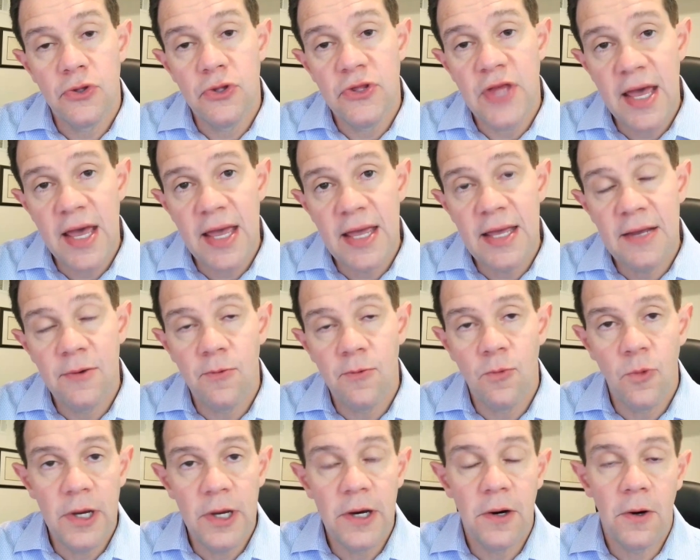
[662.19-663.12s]
They
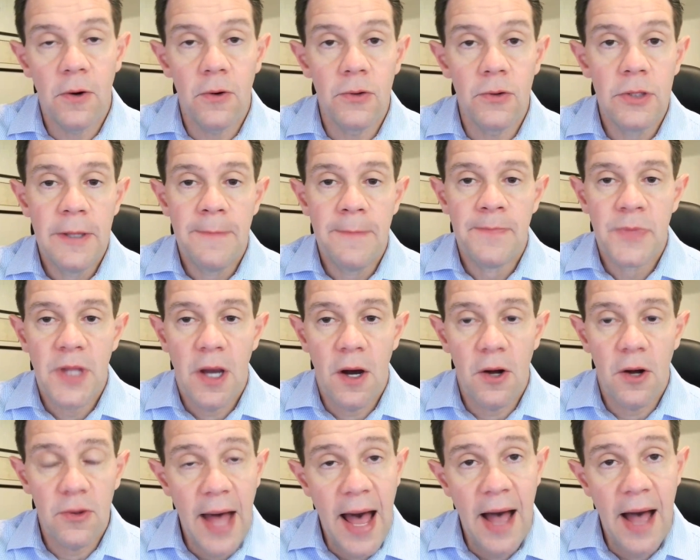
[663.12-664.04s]
will
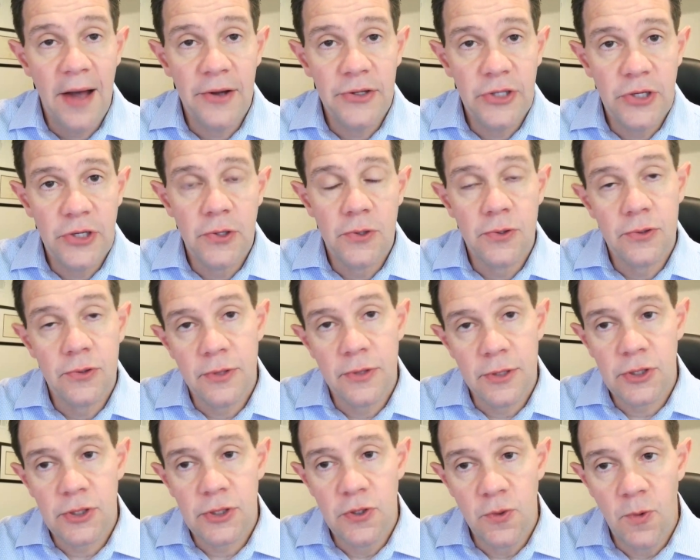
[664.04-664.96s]
allow you,
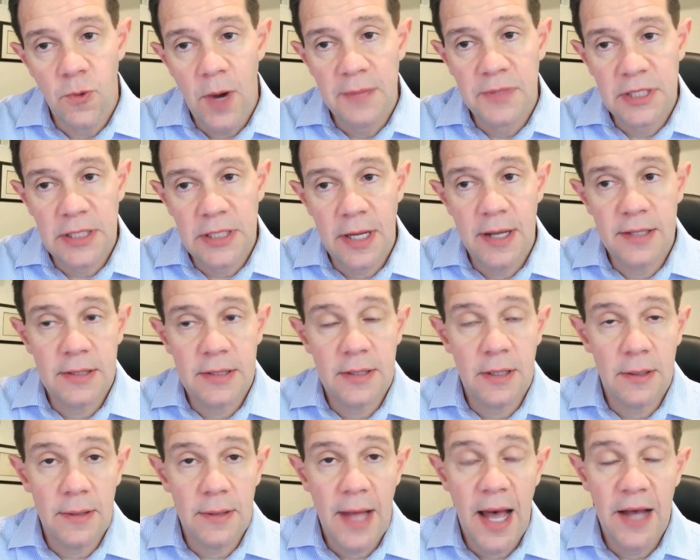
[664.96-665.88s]
there are two websites
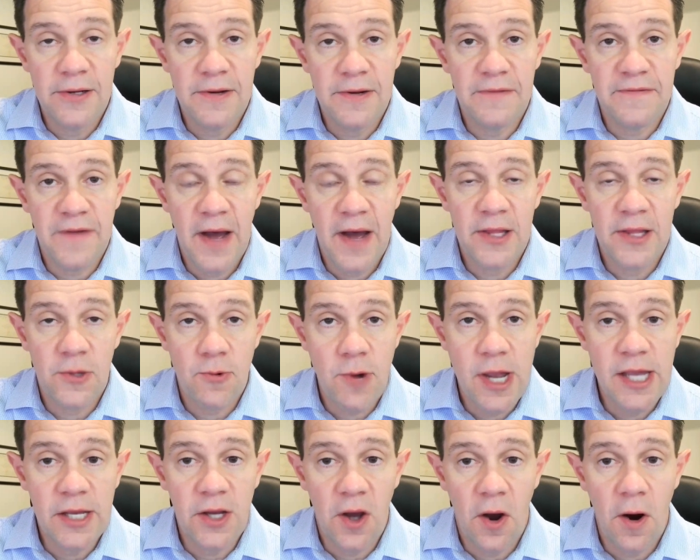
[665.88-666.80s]
that allow you to find the
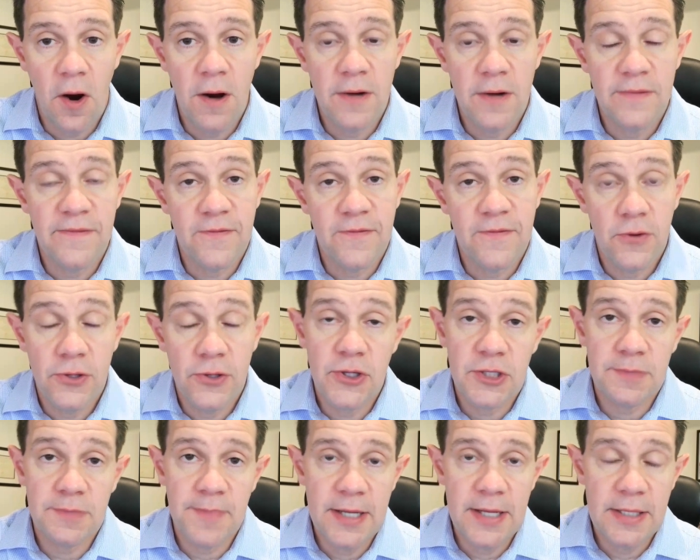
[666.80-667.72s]
right card for
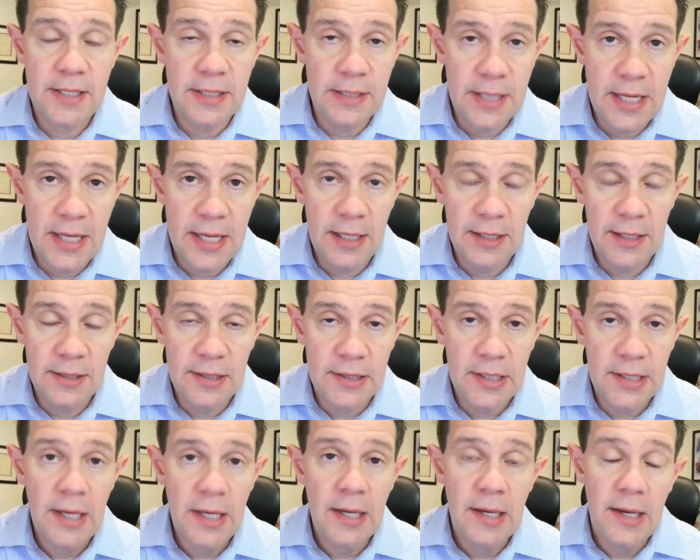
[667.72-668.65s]
your spending needs.